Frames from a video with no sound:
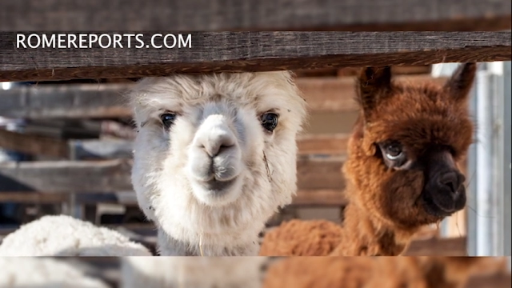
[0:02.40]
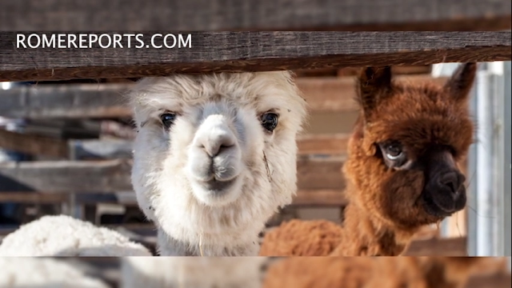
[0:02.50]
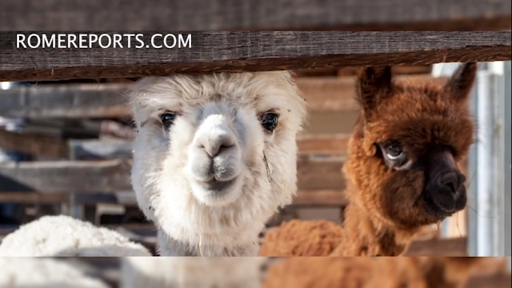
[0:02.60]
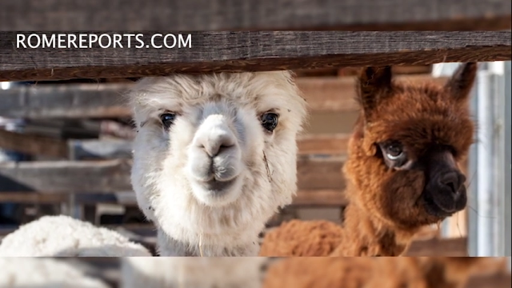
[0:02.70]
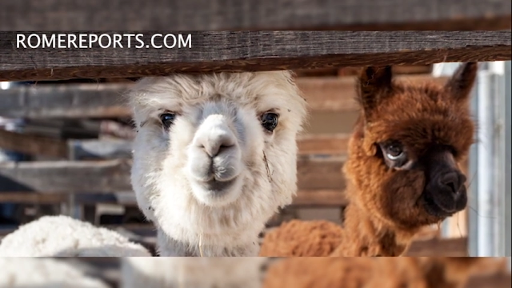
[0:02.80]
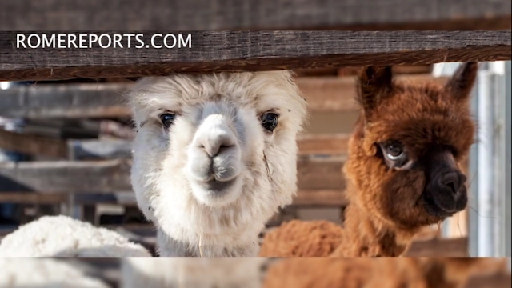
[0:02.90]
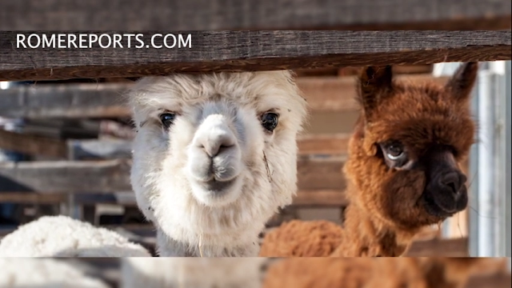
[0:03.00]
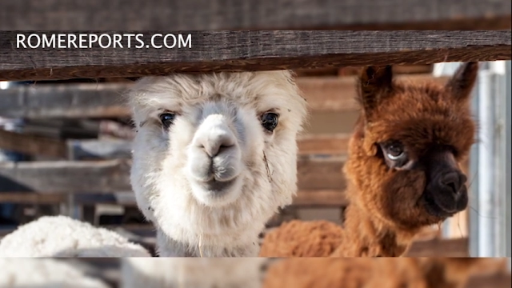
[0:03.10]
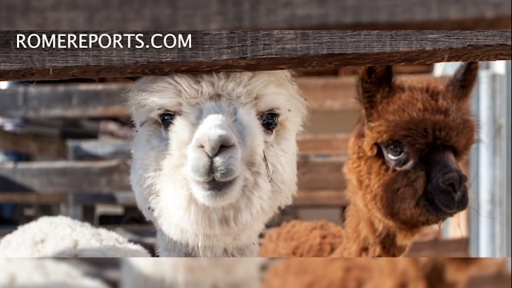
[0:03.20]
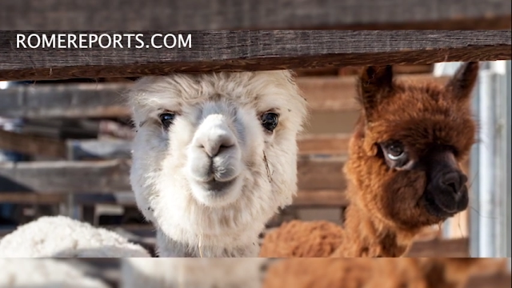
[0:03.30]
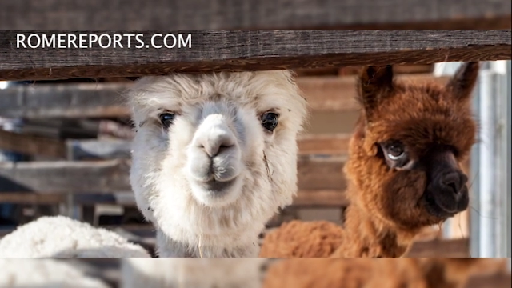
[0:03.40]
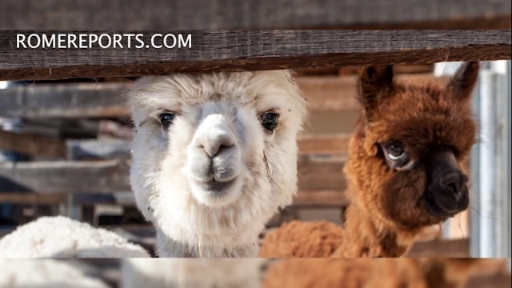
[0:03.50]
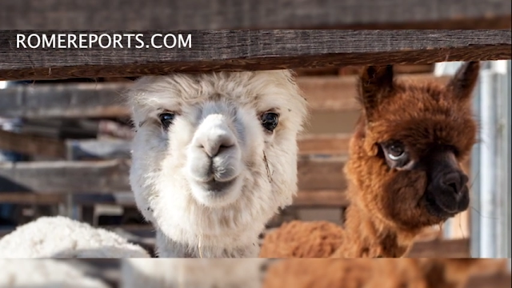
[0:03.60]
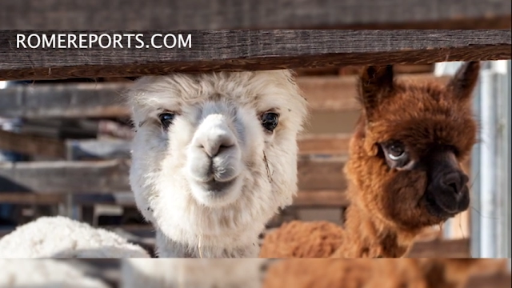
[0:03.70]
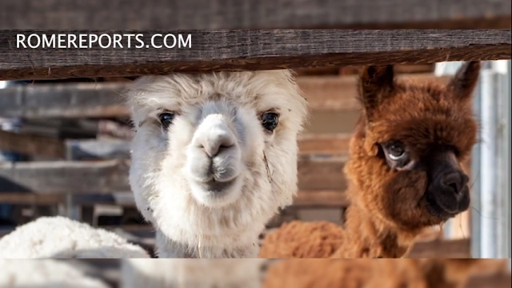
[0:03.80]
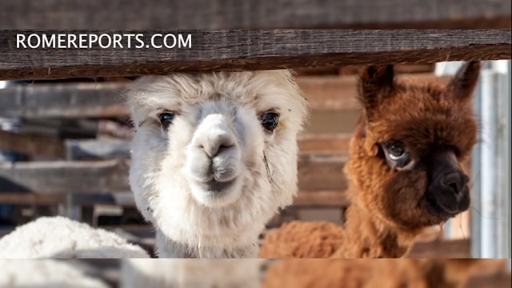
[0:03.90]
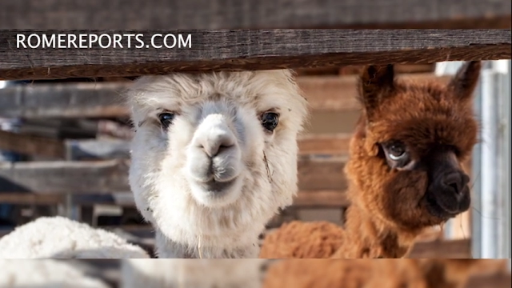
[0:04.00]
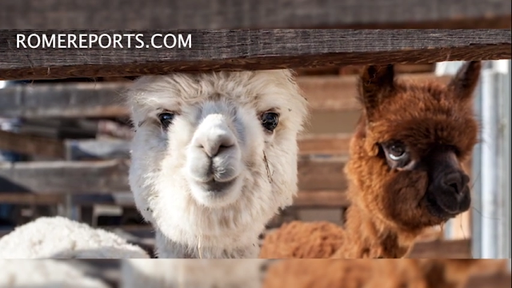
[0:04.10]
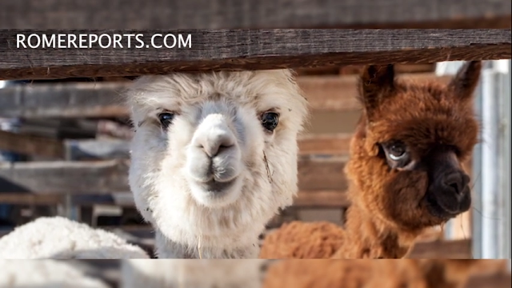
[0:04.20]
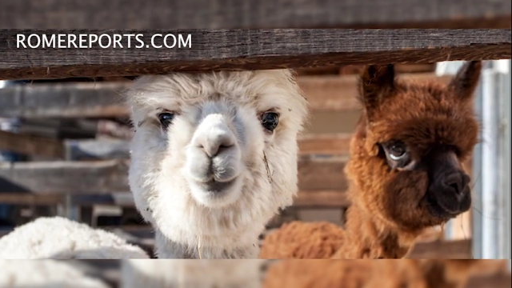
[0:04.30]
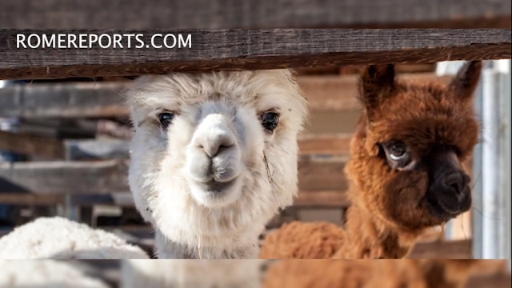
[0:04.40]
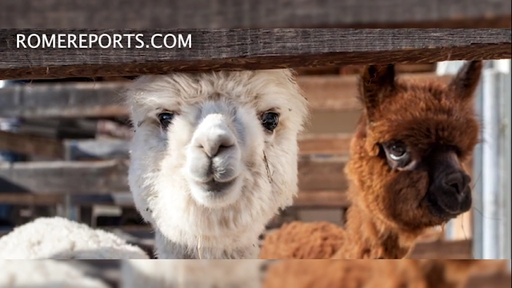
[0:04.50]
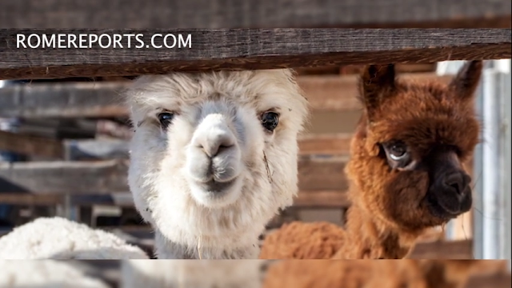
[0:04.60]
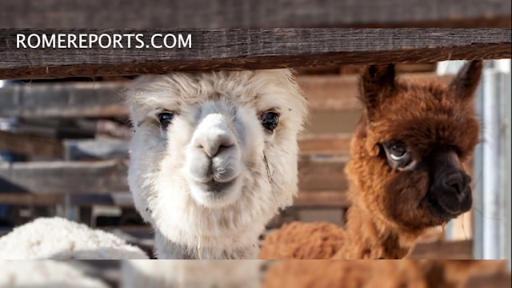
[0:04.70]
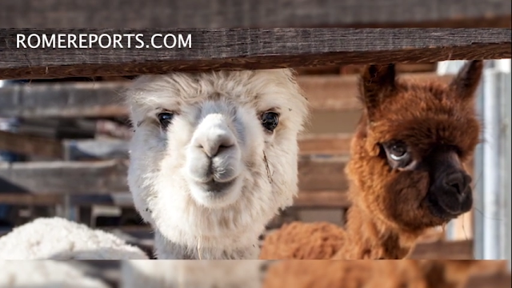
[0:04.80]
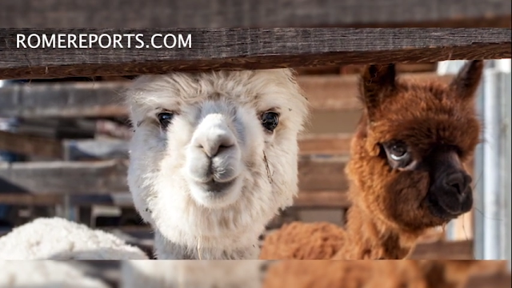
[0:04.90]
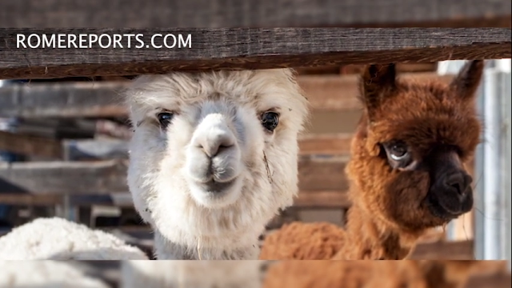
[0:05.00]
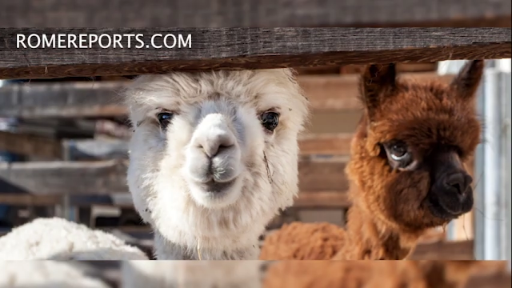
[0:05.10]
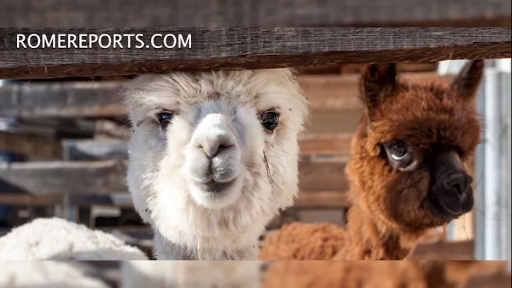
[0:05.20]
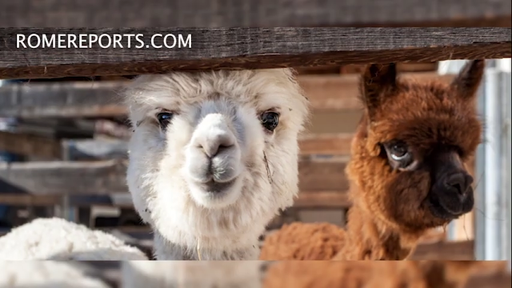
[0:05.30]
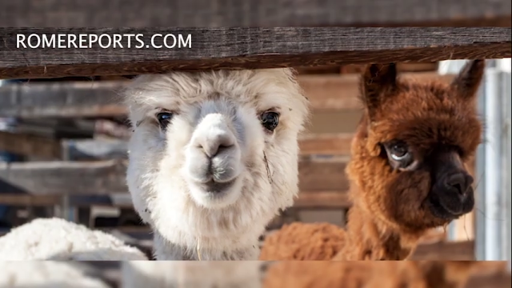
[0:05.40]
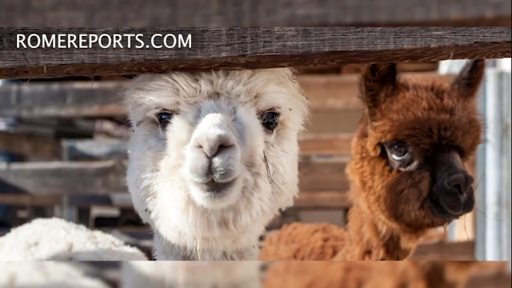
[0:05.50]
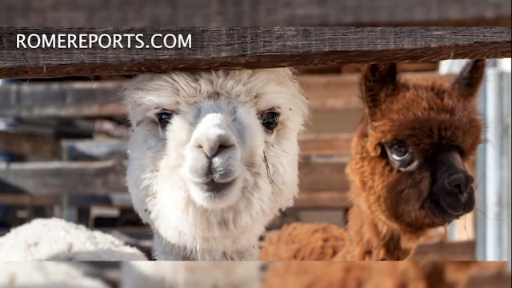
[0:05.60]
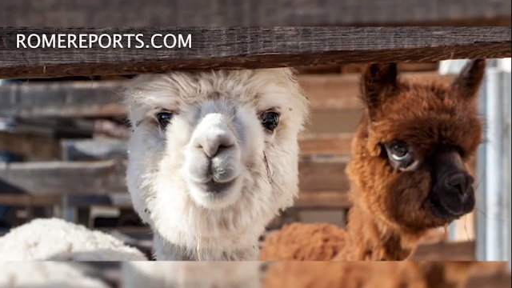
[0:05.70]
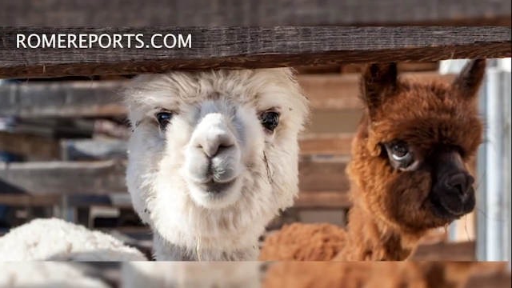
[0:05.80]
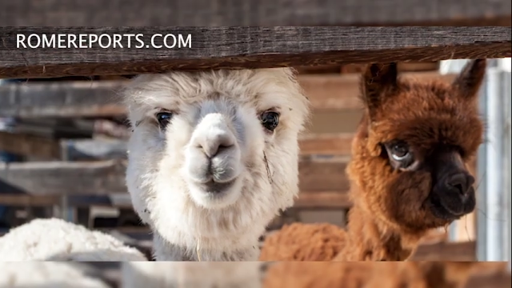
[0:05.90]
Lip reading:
No face is visible, so there are no lips to read.